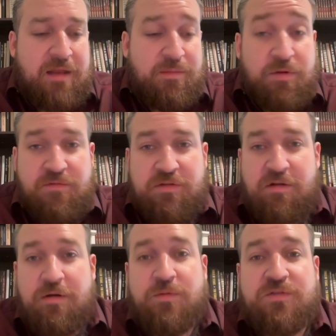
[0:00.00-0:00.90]
the previous
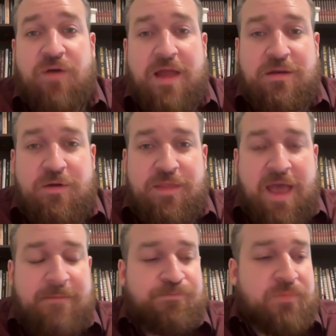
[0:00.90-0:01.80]
owner was fine doing
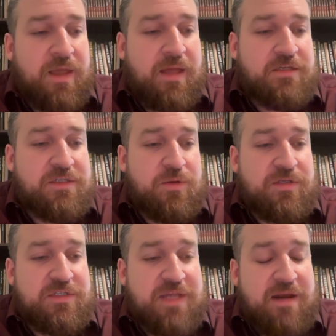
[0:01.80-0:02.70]
that. And so
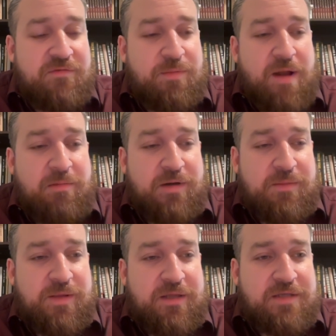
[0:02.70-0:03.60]
instead of the property
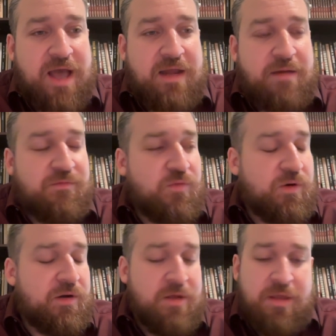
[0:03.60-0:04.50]
being tied up
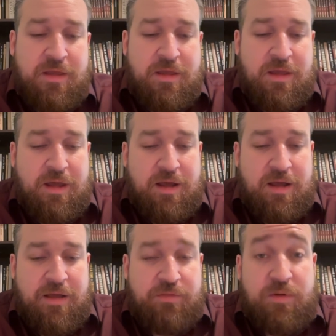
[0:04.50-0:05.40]
for
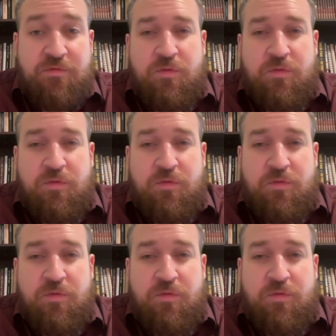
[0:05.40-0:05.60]
3 to 4